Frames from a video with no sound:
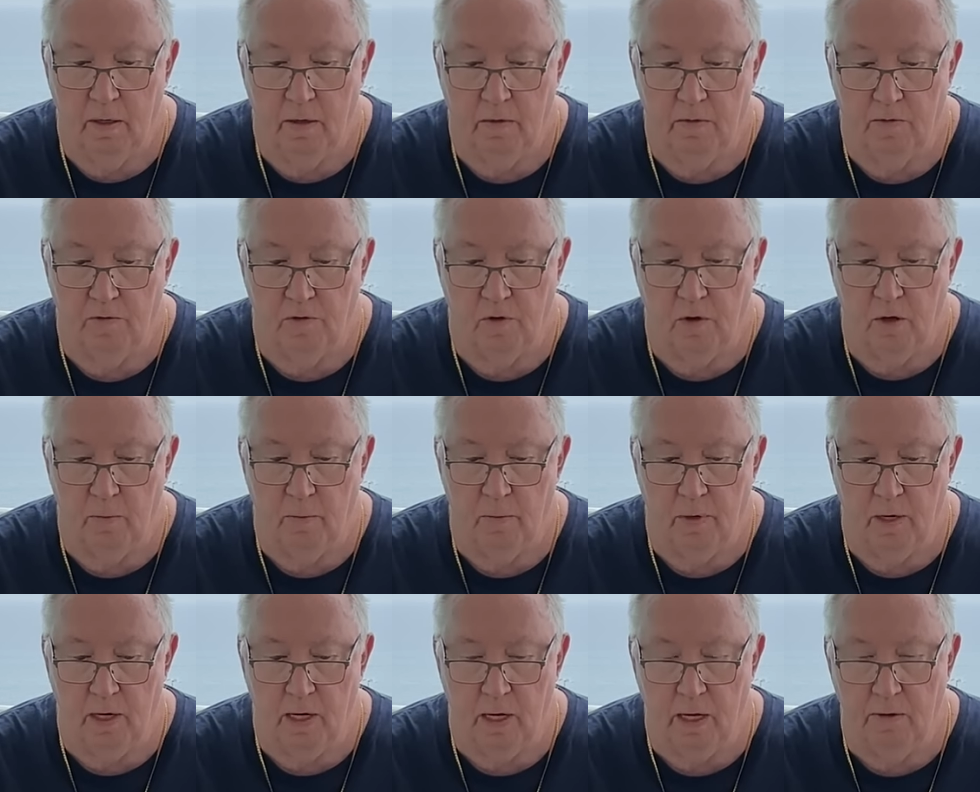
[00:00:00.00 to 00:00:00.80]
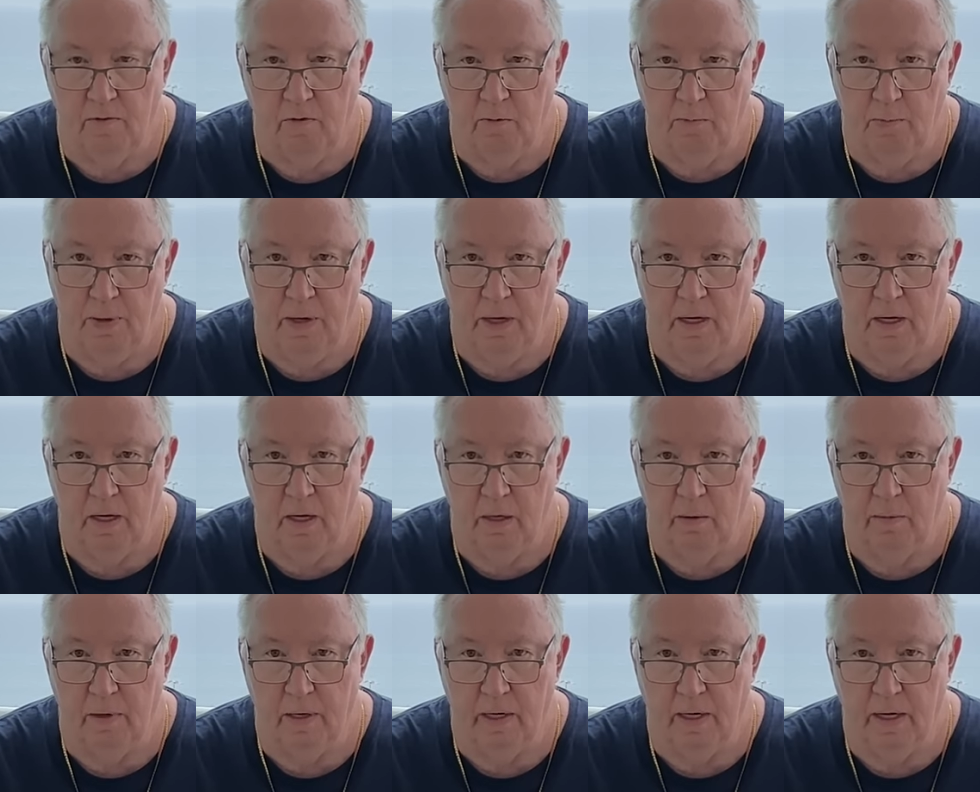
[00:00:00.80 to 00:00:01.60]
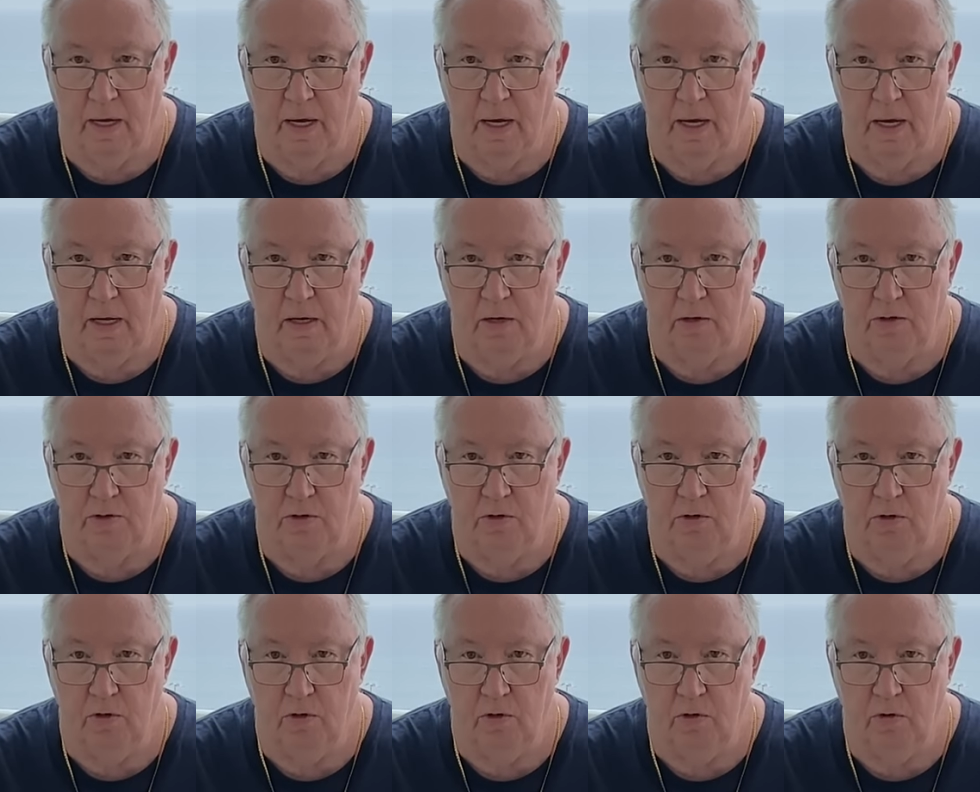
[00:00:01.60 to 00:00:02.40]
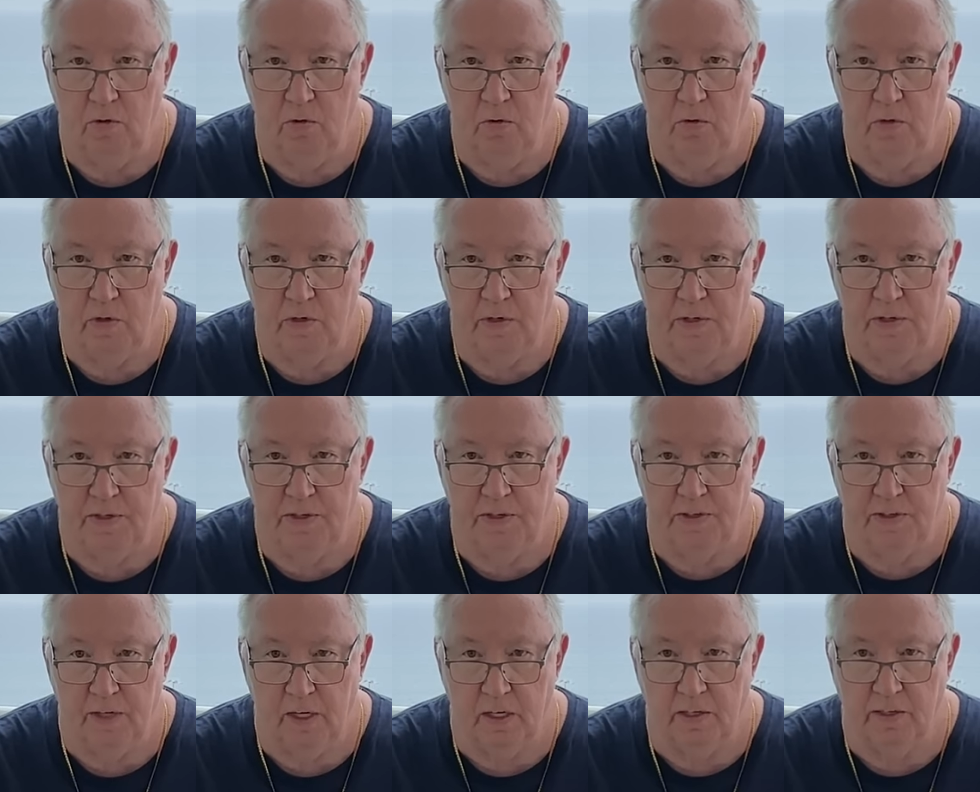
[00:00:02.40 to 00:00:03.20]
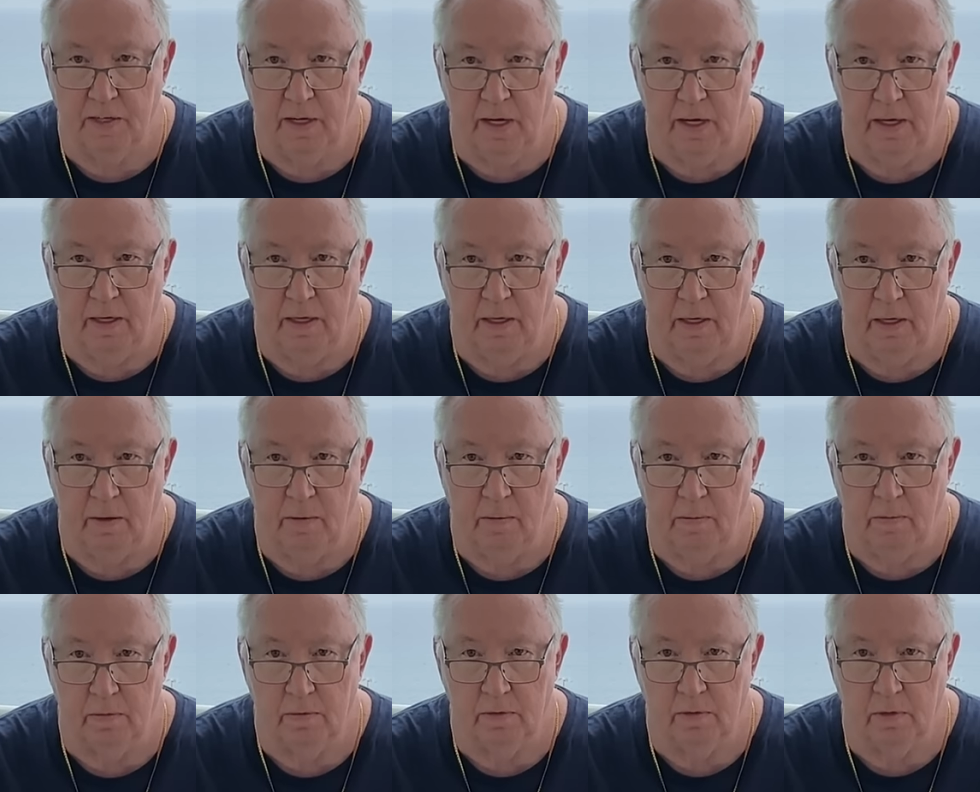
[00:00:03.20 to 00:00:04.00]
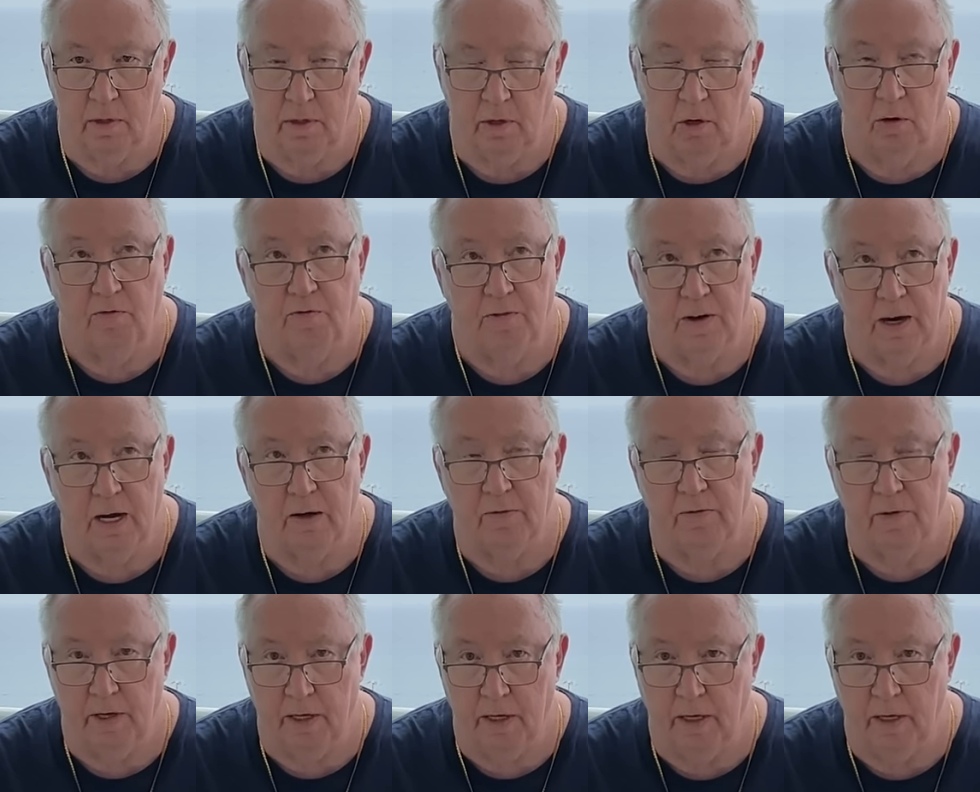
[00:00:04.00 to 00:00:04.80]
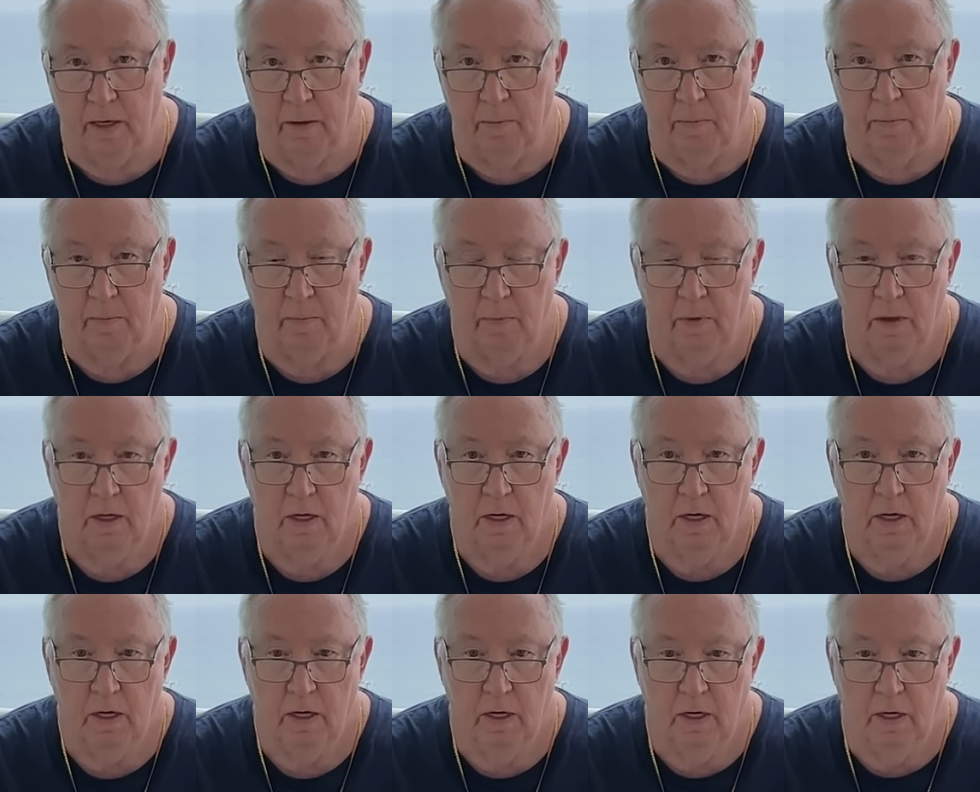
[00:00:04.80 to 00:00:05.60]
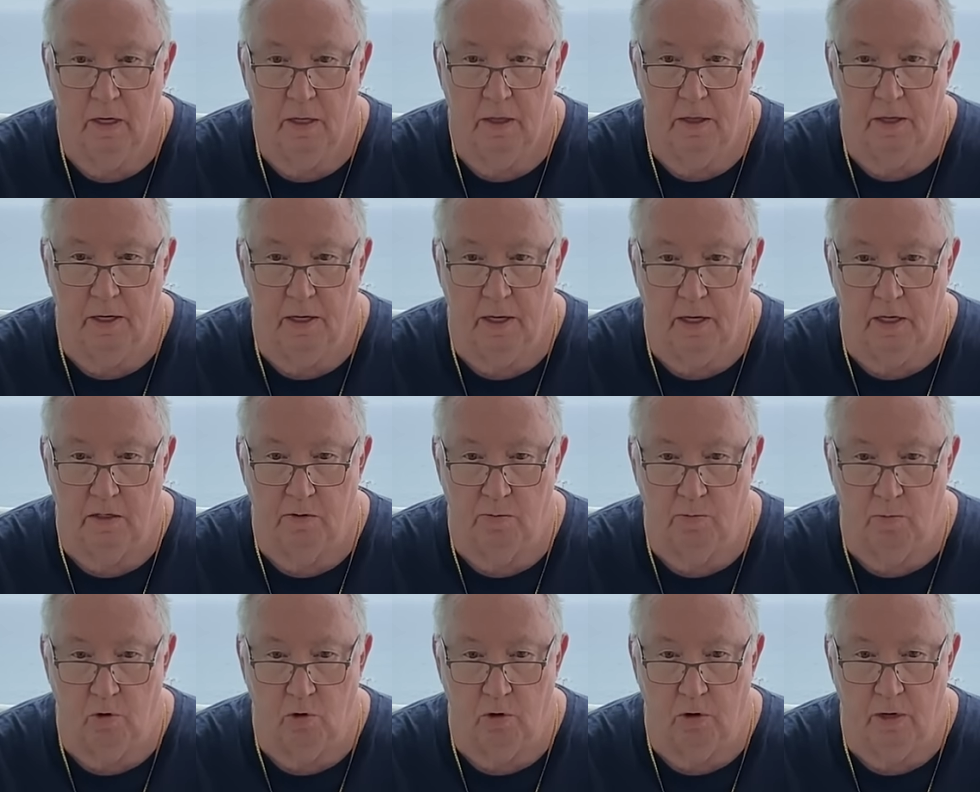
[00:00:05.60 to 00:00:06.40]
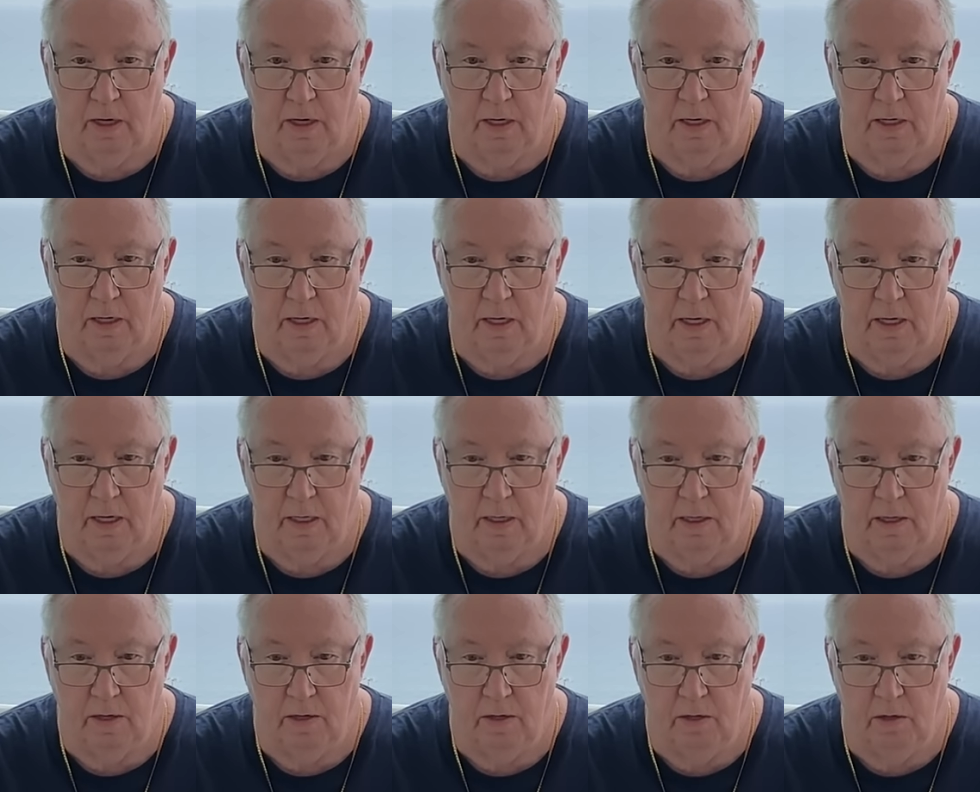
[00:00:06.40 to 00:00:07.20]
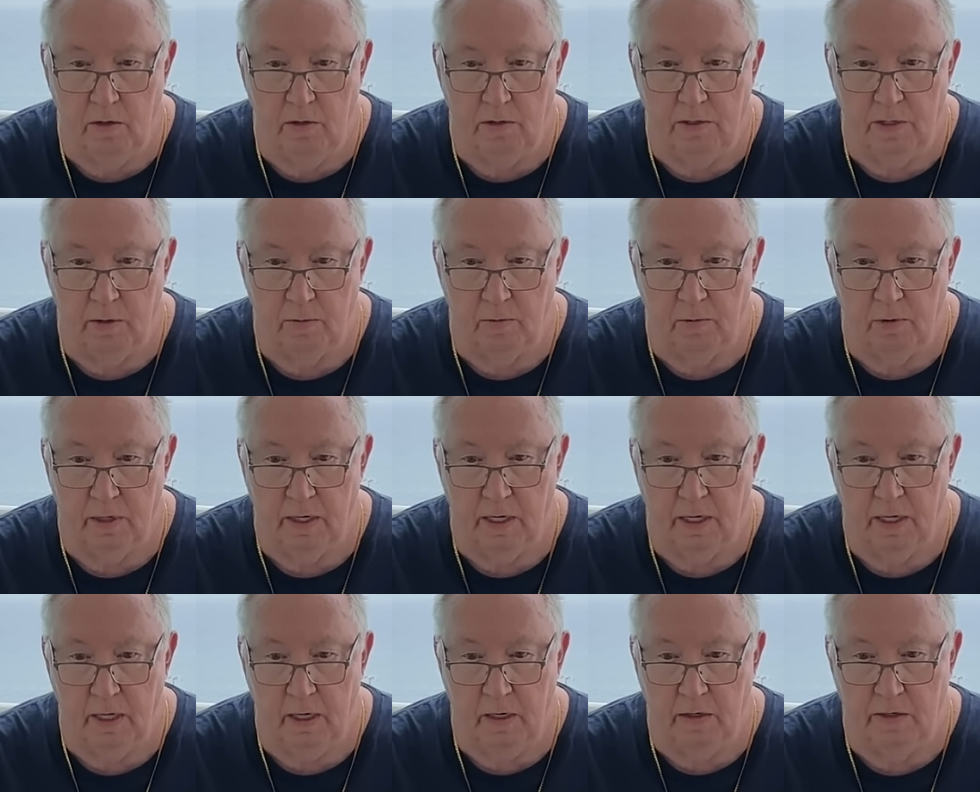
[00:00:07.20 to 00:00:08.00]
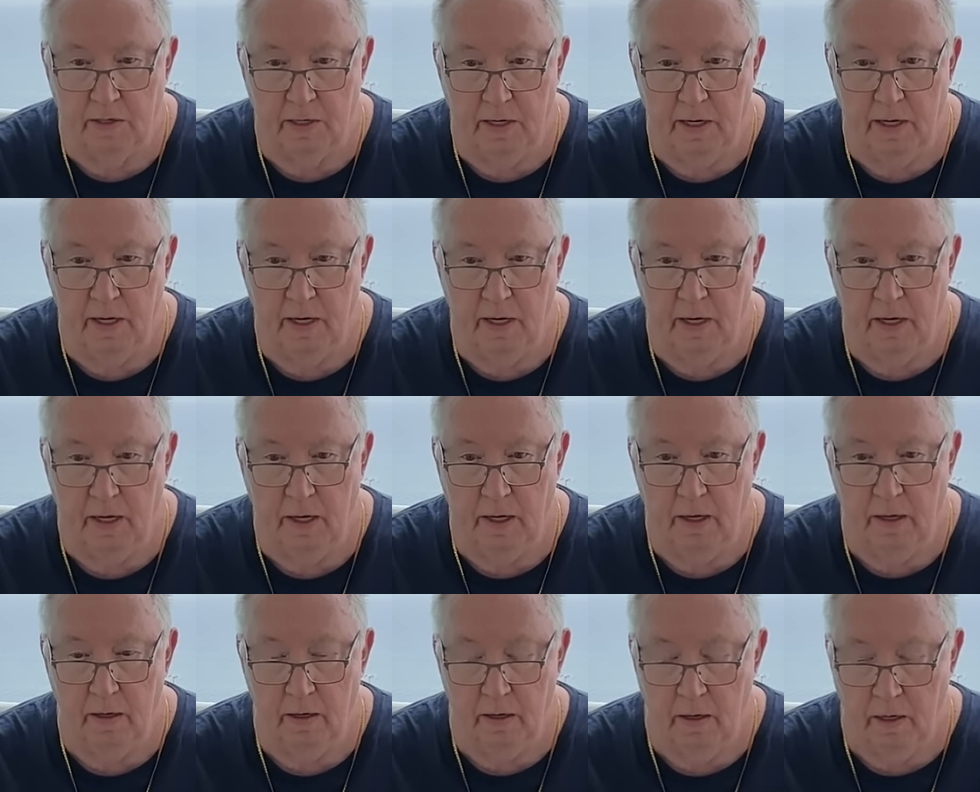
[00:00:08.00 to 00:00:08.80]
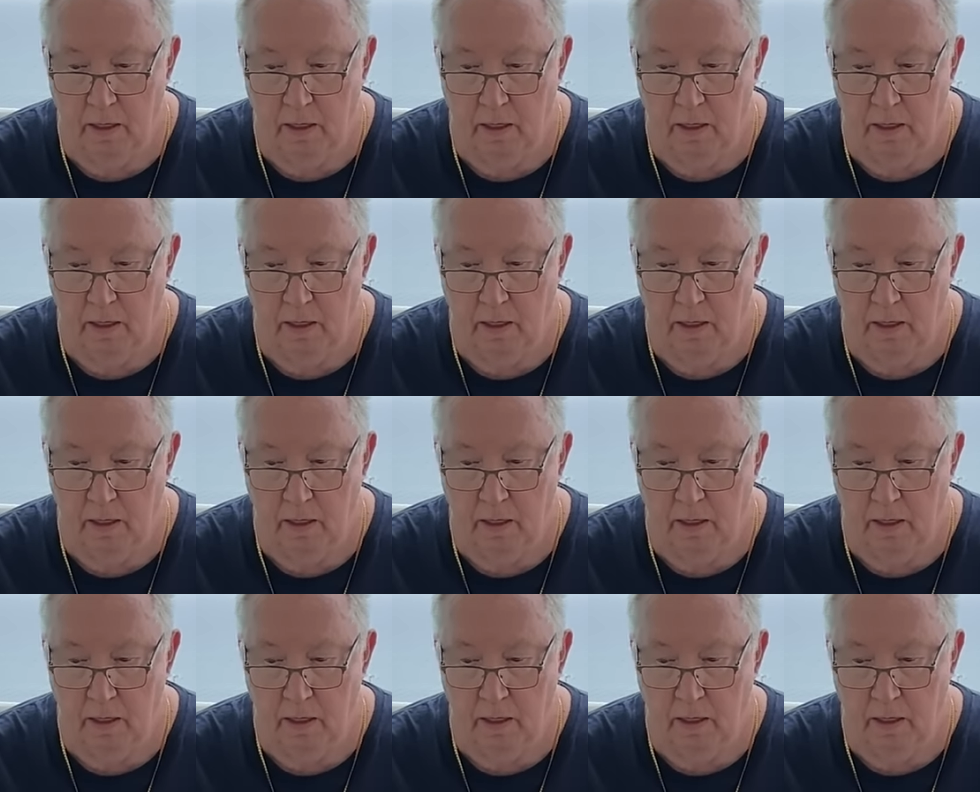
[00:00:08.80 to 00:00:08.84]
from 11 p.m. at night to 6 a.m., no, 5 a.m. the next morning. And the news that we're getting today